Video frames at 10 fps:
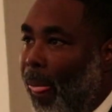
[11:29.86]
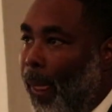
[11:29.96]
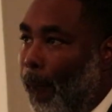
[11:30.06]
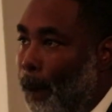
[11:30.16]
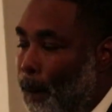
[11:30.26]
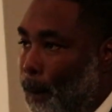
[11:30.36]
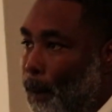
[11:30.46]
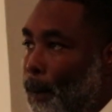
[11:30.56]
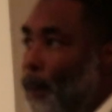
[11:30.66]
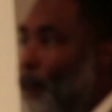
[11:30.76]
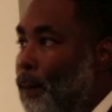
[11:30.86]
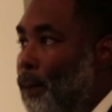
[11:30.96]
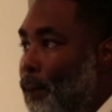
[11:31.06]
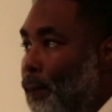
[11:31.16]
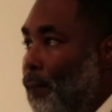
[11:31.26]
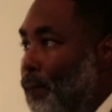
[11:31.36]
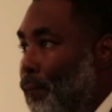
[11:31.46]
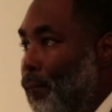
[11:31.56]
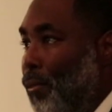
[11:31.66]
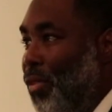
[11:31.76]
Amen. Praise
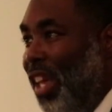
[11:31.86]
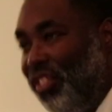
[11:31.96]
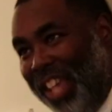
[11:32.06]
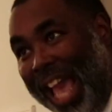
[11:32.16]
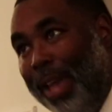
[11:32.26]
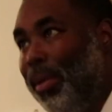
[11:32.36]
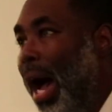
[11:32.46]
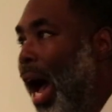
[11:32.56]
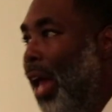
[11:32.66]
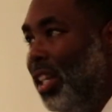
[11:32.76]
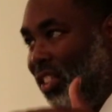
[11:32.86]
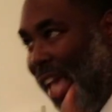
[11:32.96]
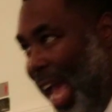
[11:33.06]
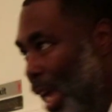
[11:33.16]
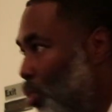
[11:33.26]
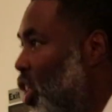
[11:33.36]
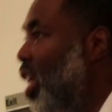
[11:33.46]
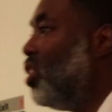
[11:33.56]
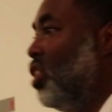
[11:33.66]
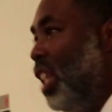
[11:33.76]
God. The same God, the same
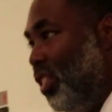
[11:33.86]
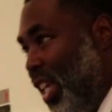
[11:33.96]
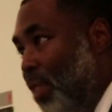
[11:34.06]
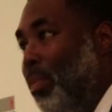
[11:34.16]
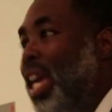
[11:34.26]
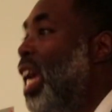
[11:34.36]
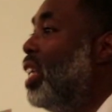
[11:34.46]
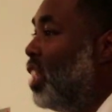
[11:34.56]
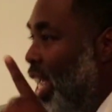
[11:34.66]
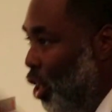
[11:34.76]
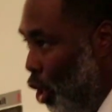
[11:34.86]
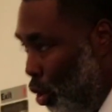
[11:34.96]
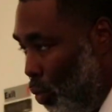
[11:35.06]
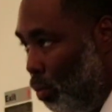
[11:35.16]
Jesus that's in me is in you.